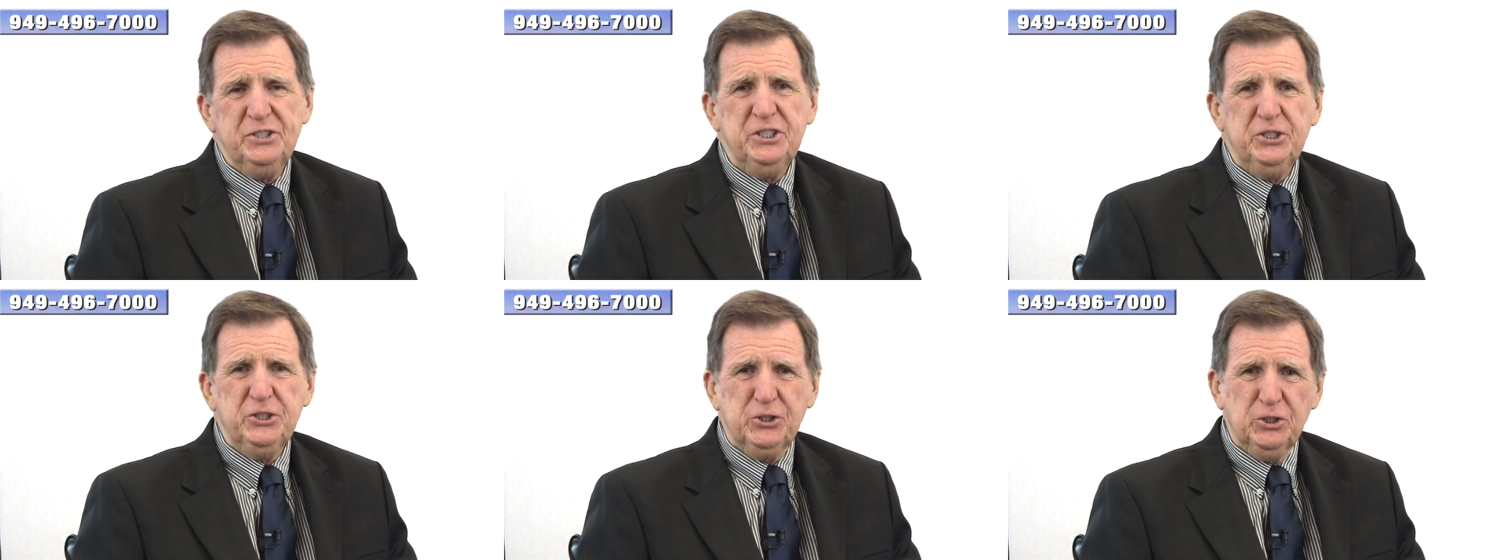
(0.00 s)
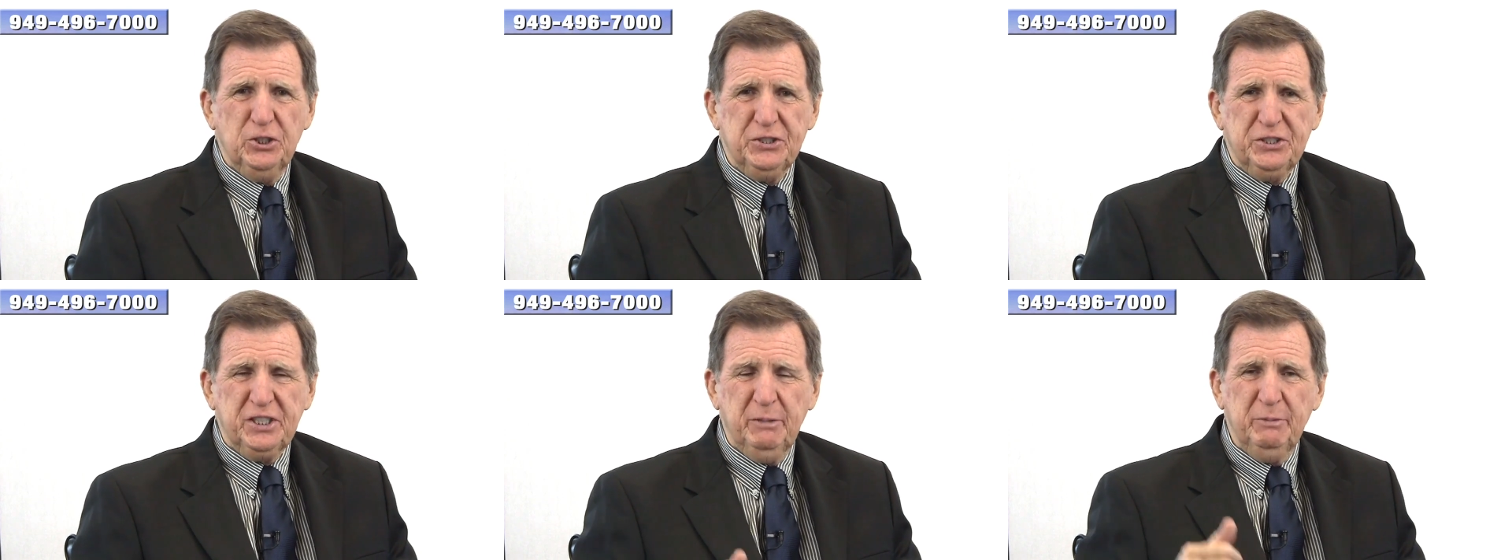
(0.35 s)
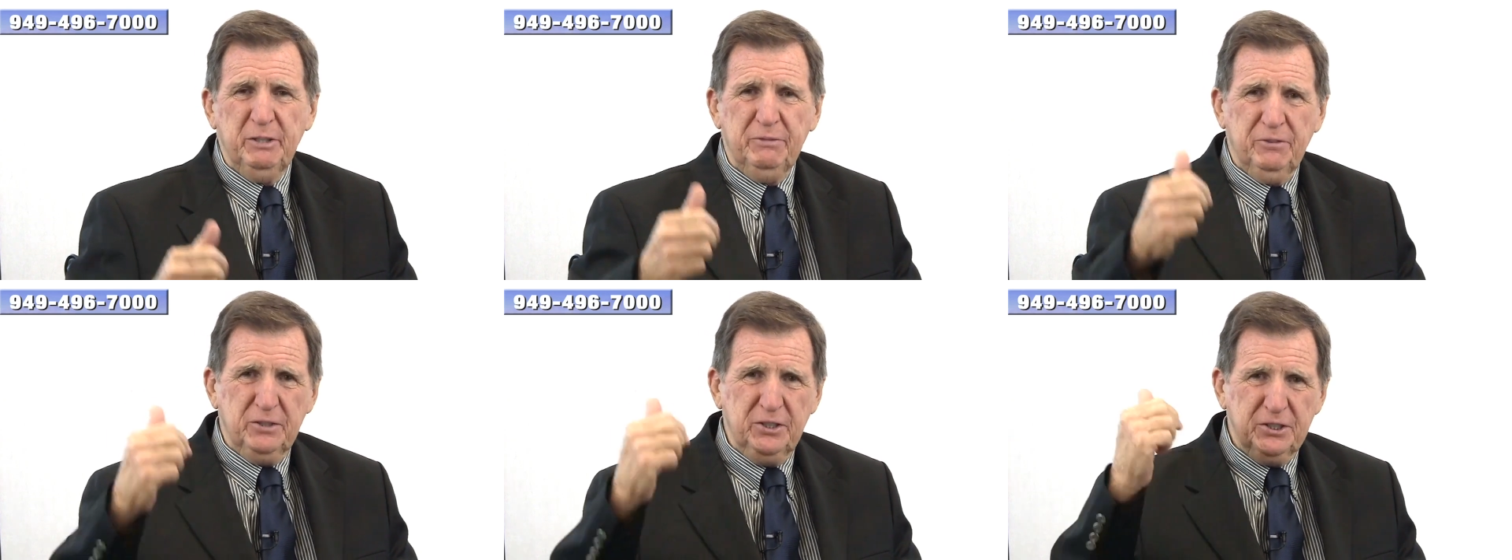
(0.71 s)
the insurance
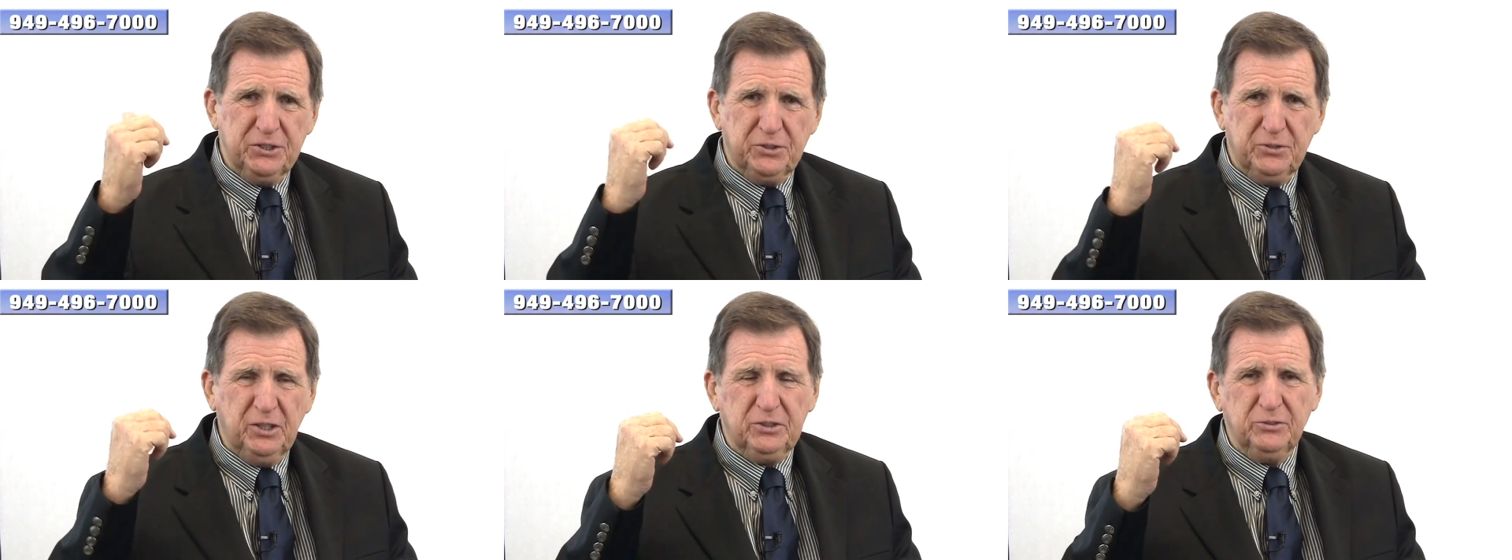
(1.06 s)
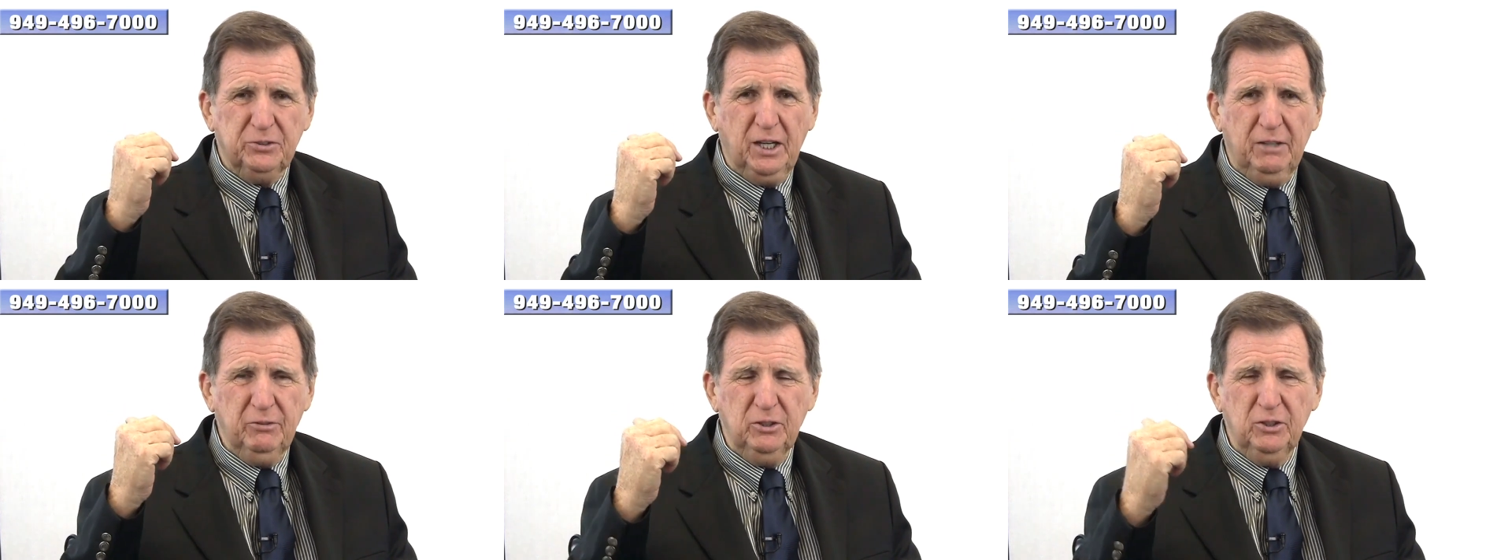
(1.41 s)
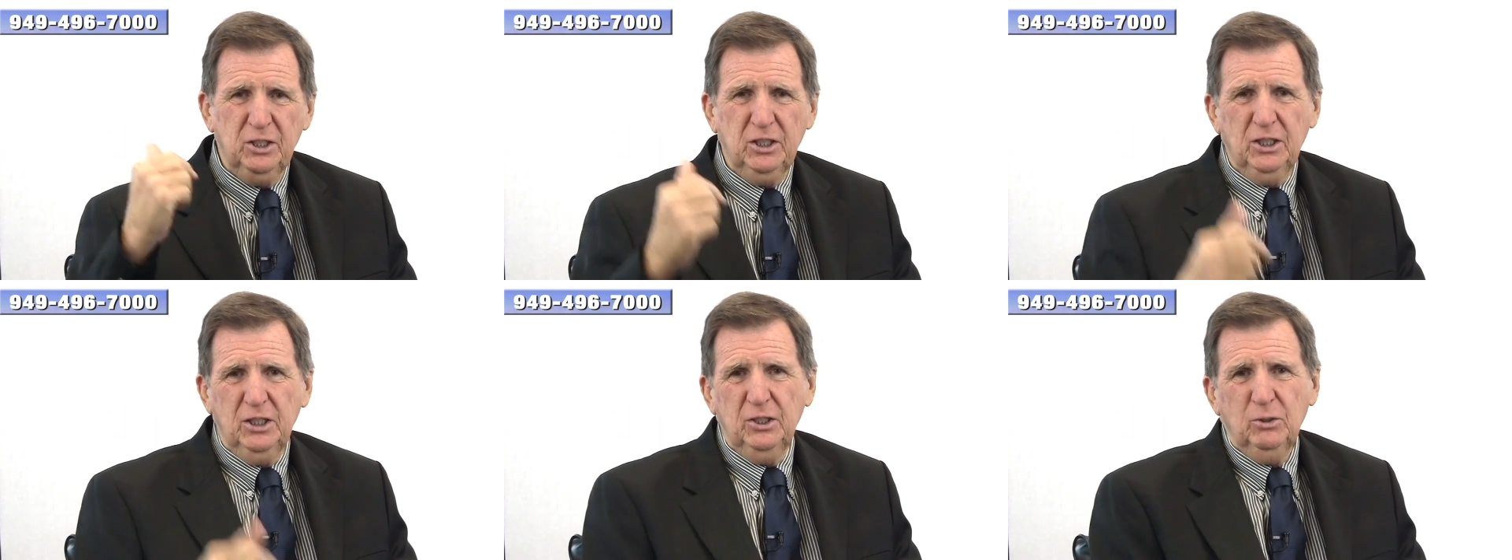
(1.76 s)
company for this truck driver
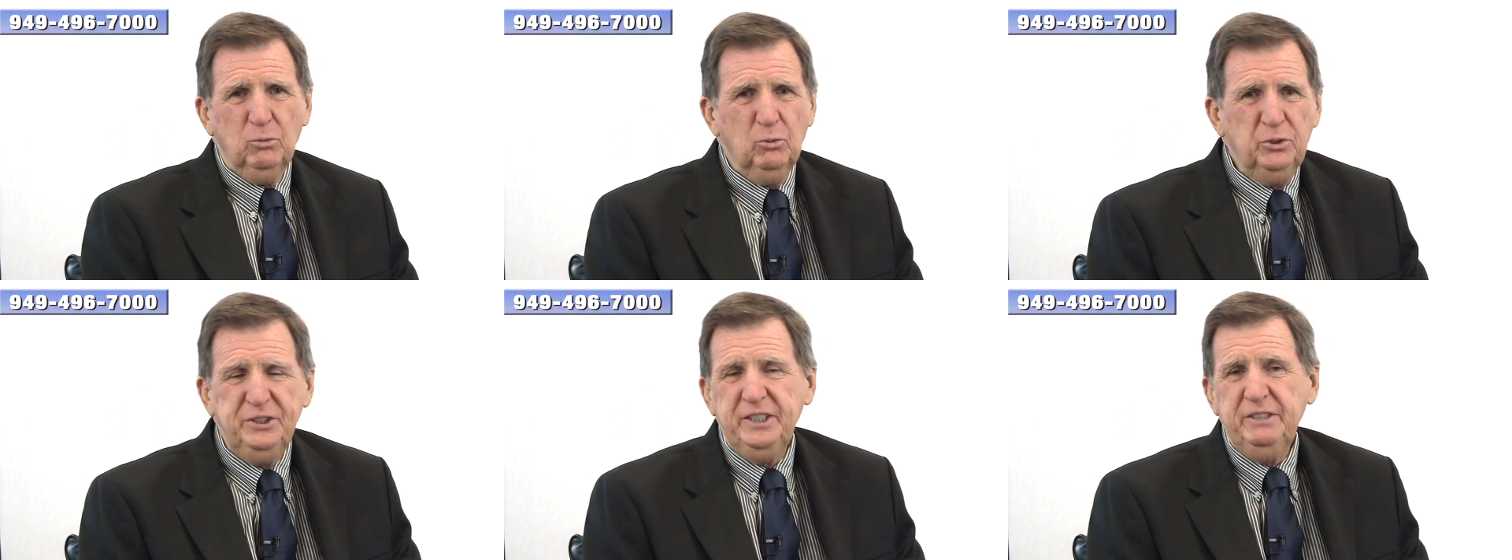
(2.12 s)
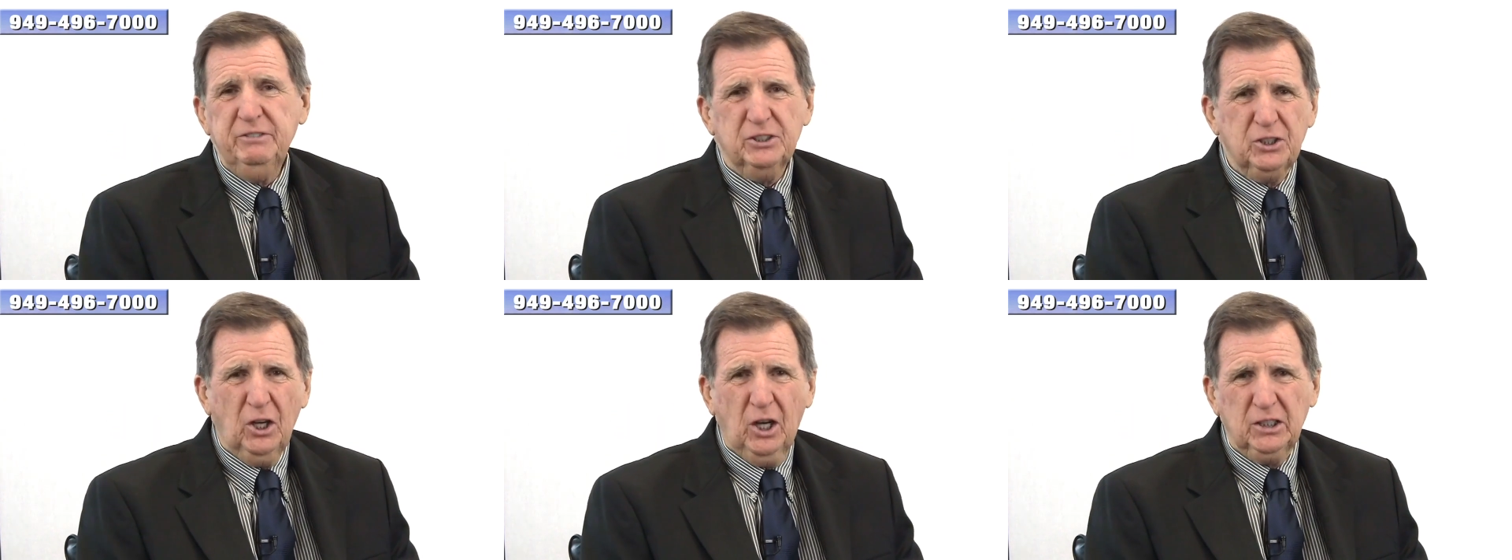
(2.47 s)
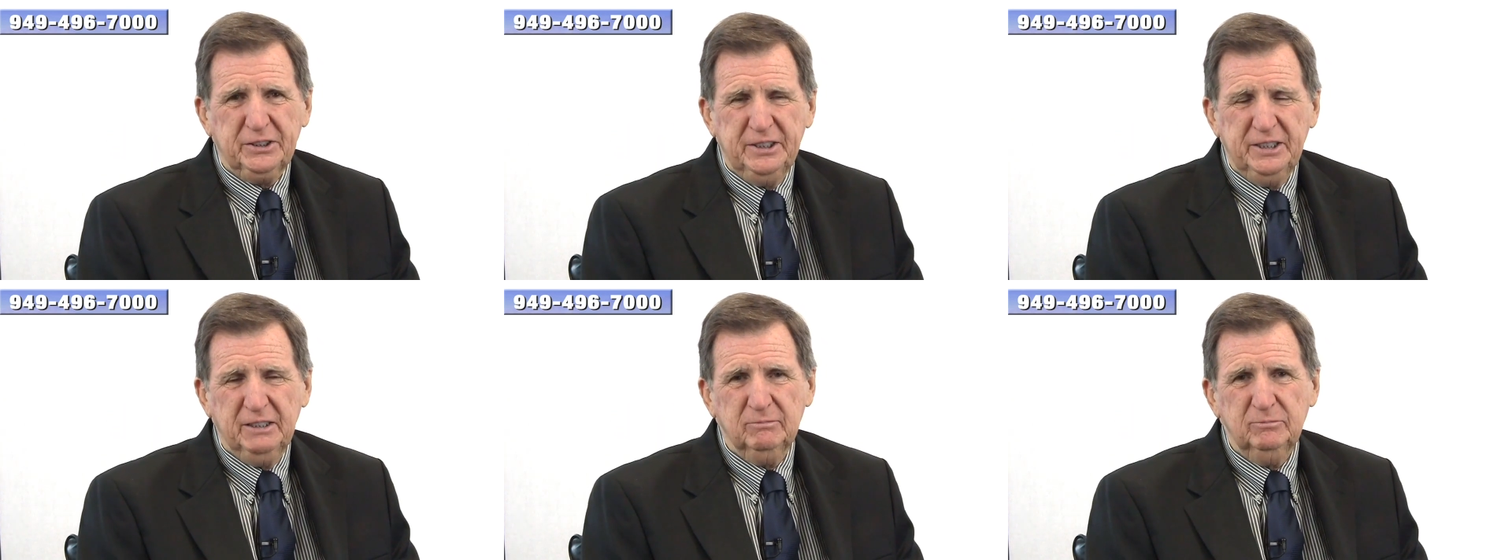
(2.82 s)
wouldn't even talk
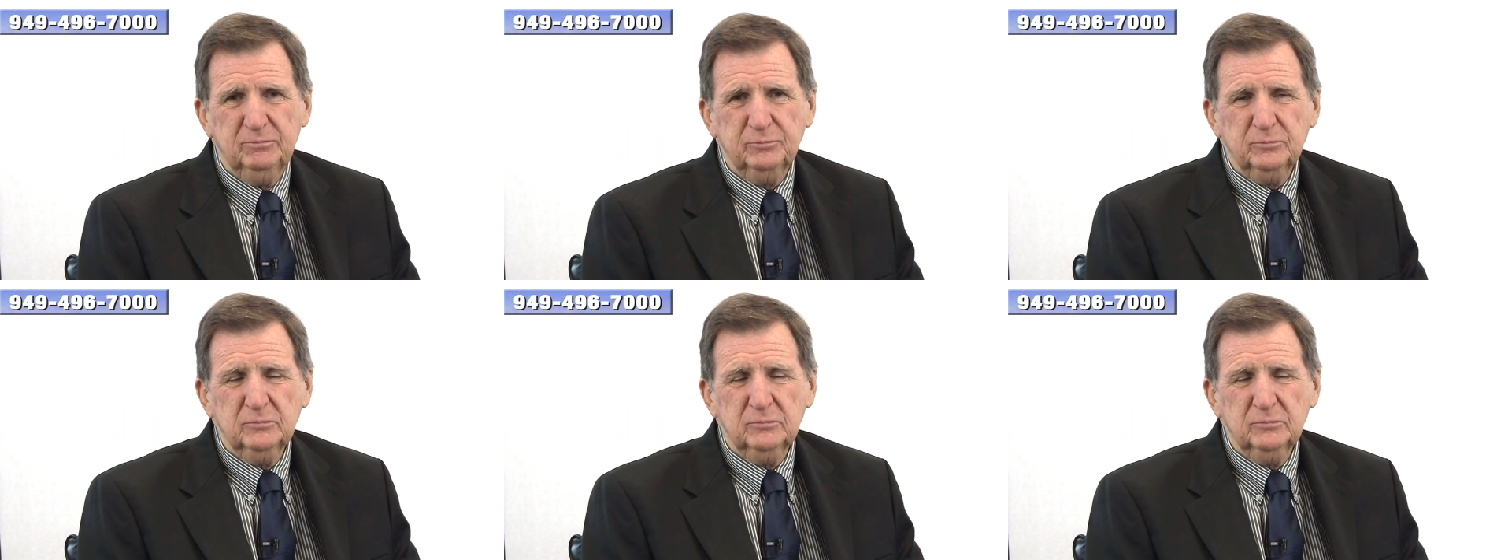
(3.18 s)
to him.